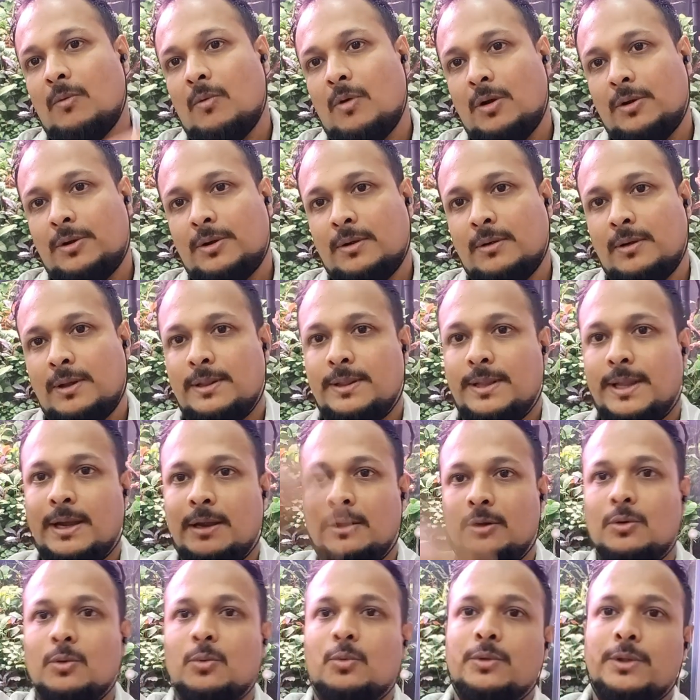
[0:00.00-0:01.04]
the water and
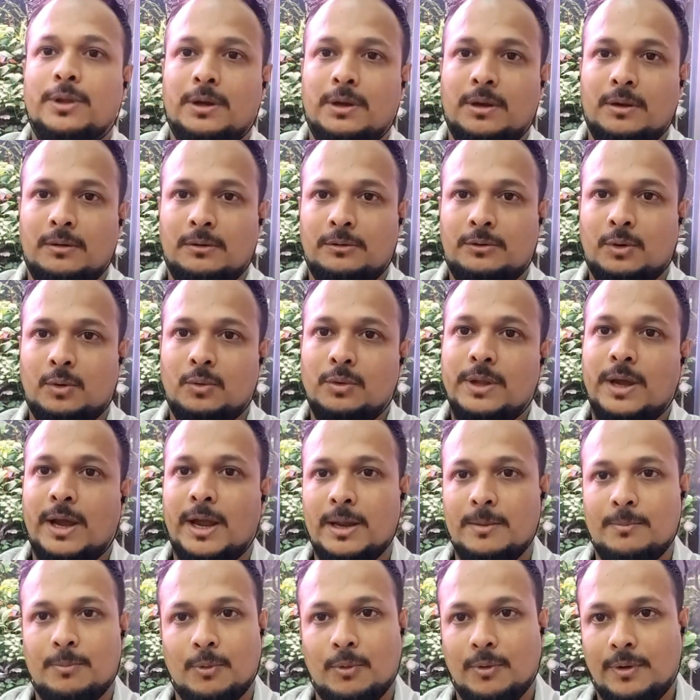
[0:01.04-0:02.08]
then do the throw the
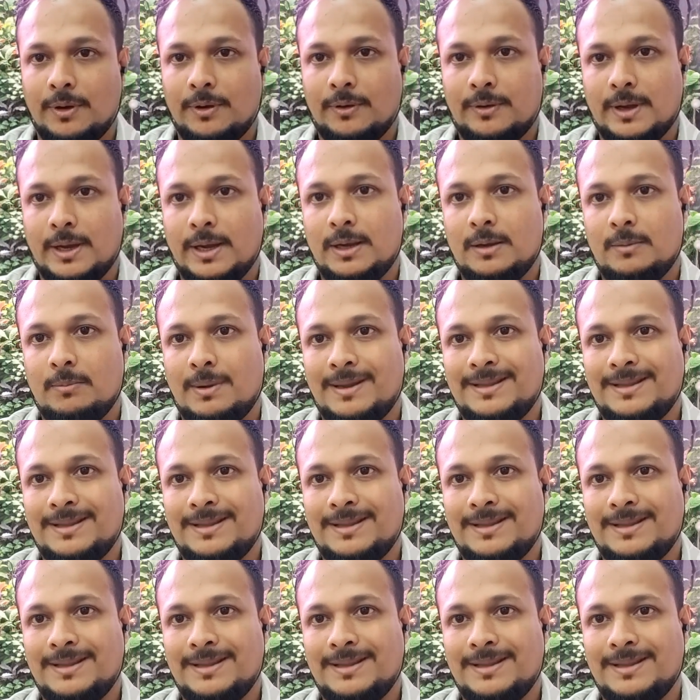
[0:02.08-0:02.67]
hypo in, right?